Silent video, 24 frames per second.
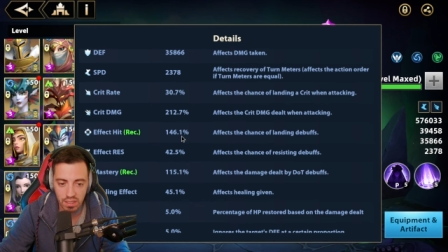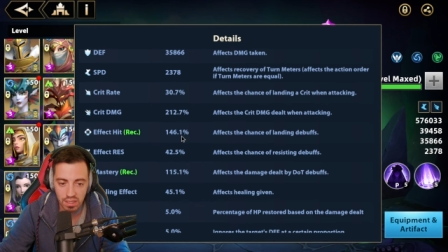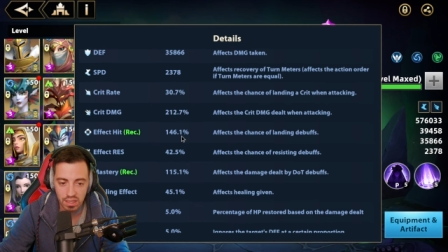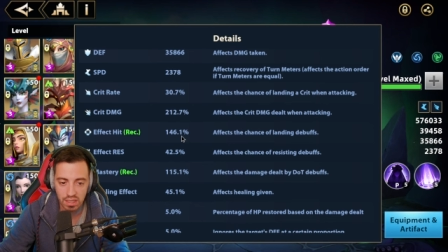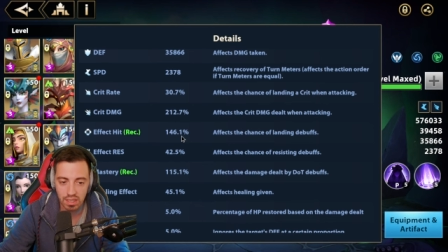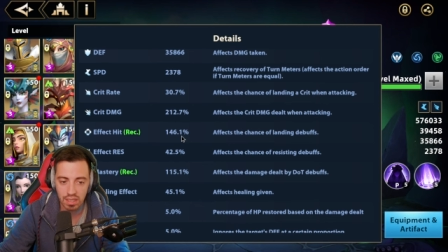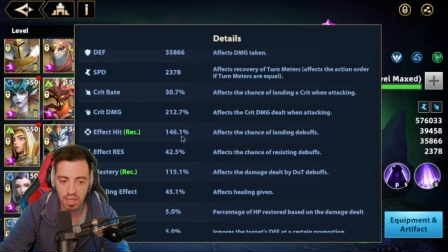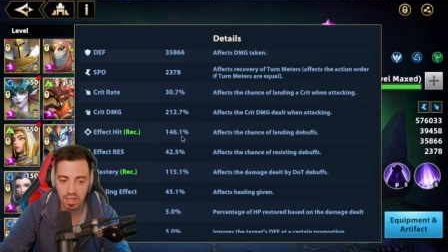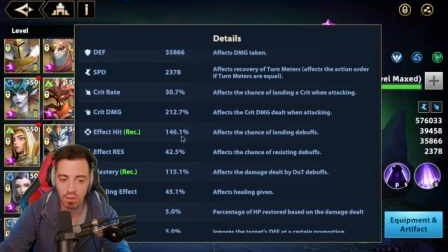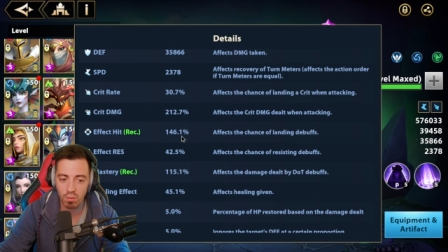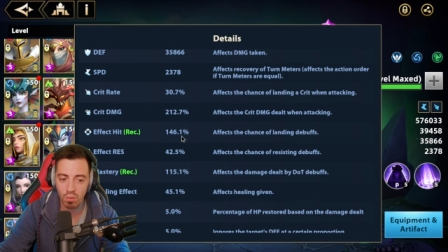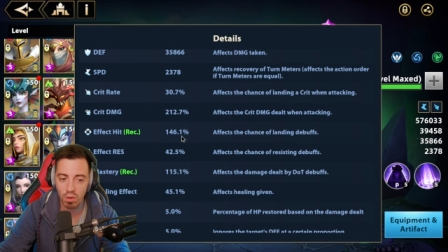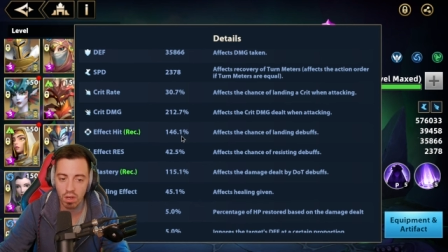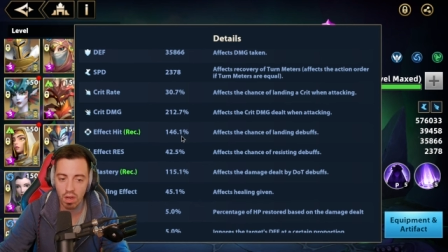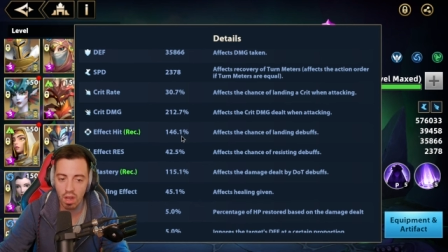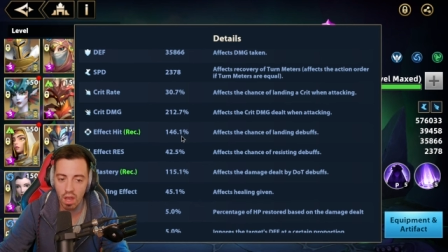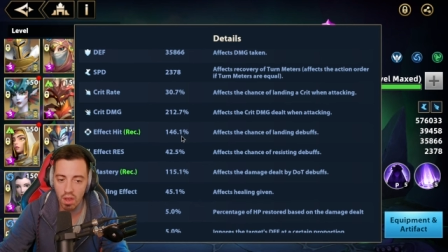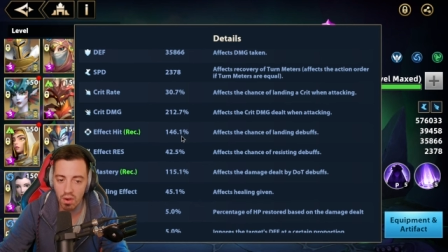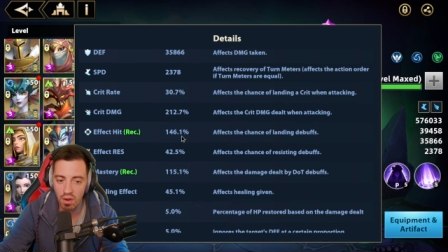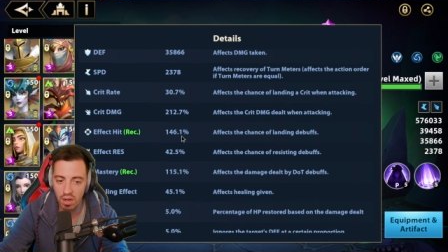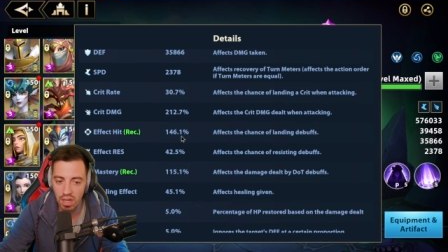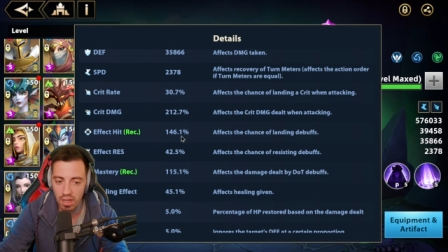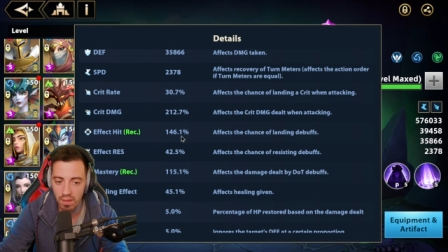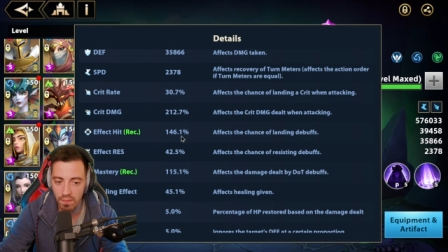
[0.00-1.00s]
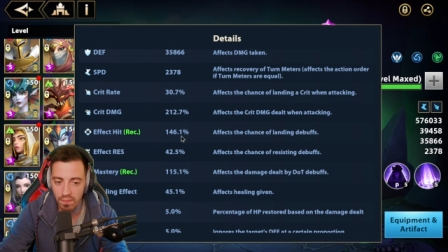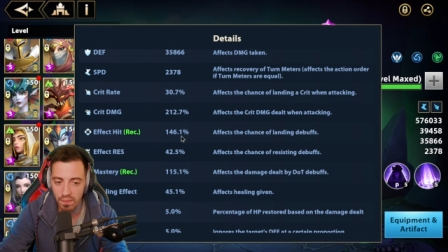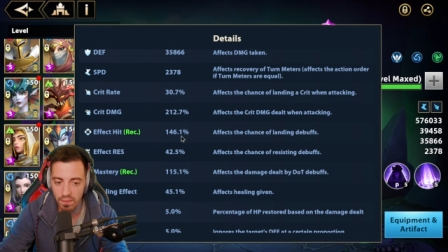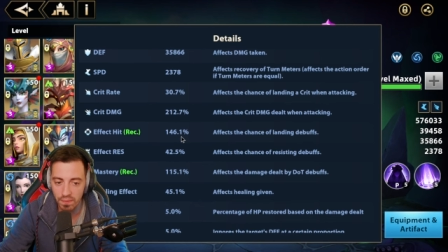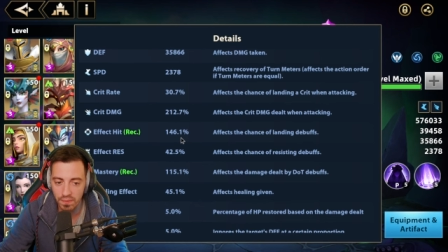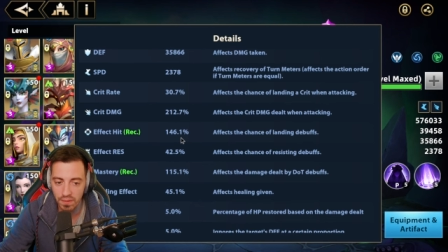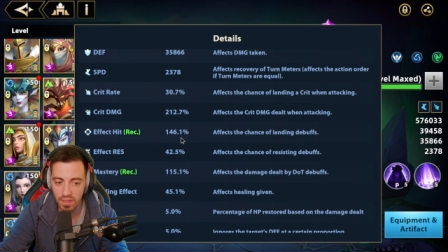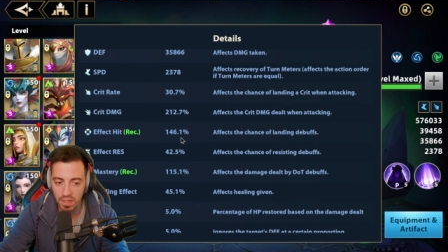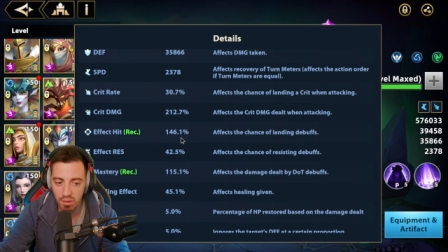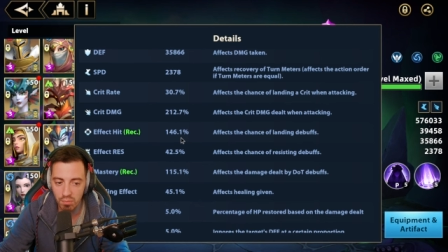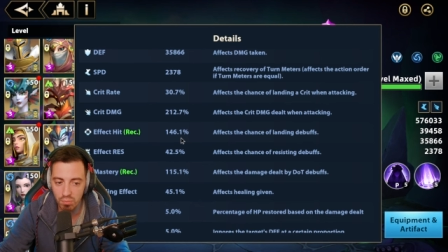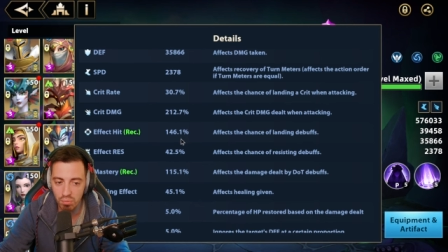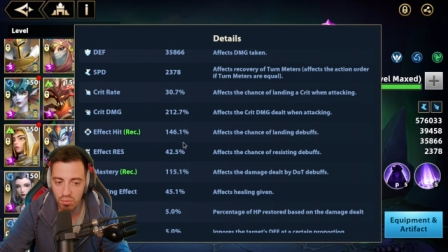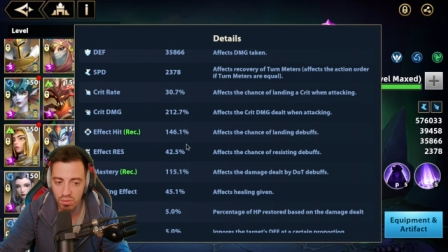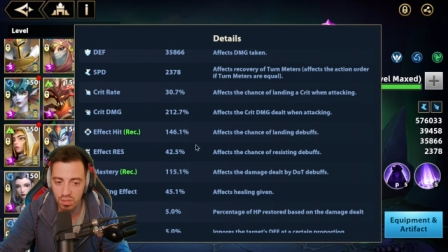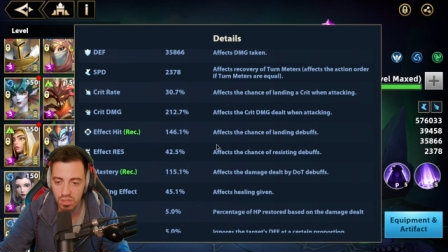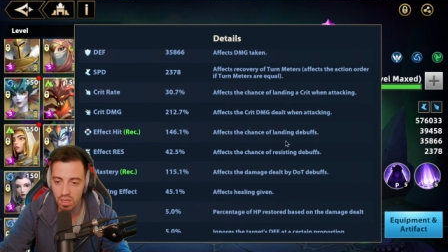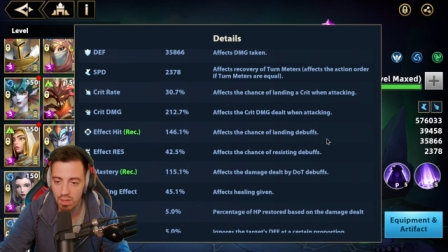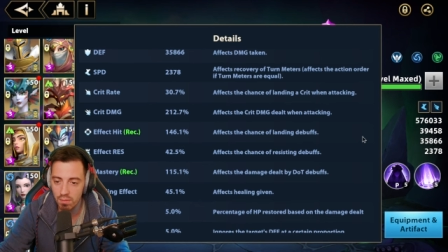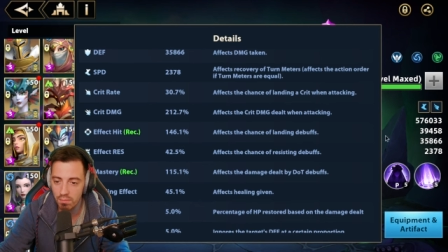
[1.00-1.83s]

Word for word: hit and 115%